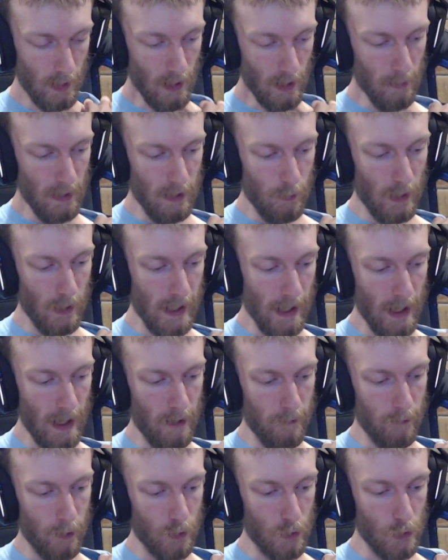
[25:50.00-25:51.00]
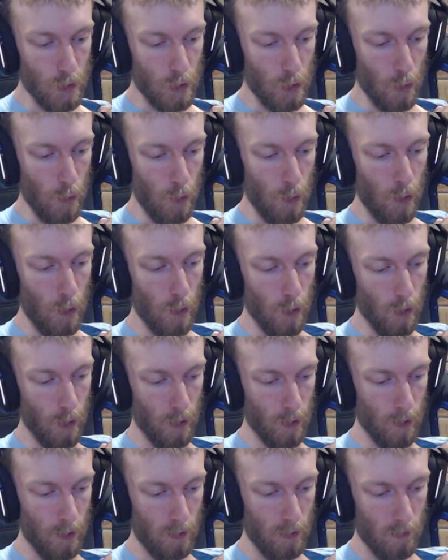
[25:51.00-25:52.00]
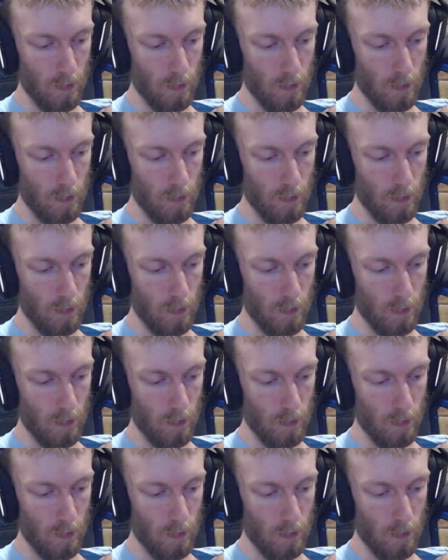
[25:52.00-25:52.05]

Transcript: mean, we have a turn